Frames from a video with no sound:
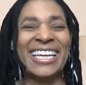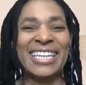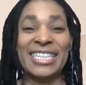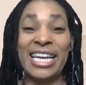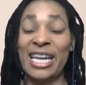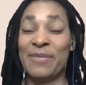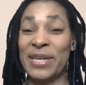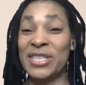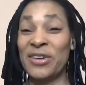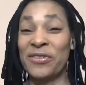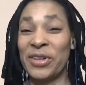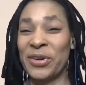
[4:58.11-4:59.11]
dating
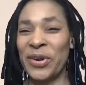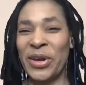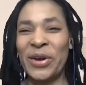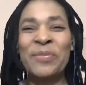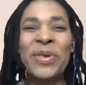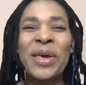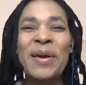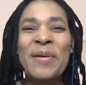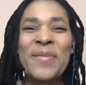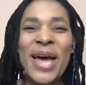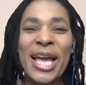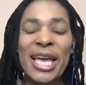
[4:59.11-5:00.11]
myself a little here,
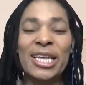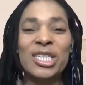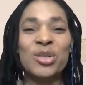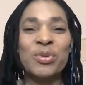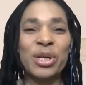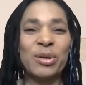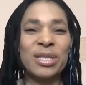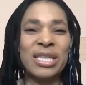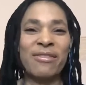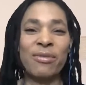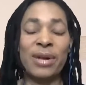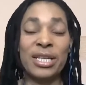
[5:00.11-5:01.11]
back in
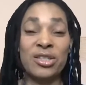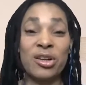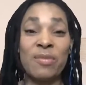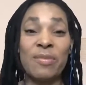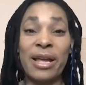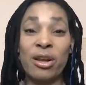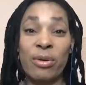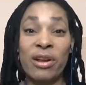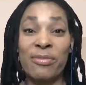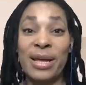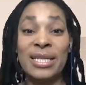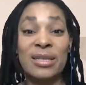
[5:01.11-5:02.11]
2007, when I started my integrative
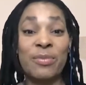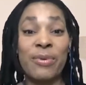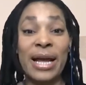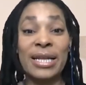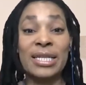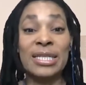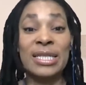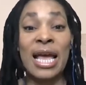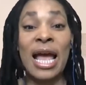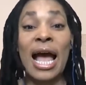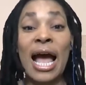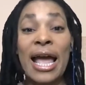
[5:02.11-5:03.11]
medicine practice,
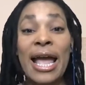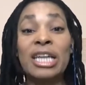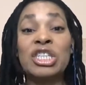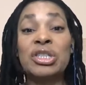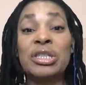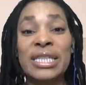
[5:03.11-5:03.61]
I actually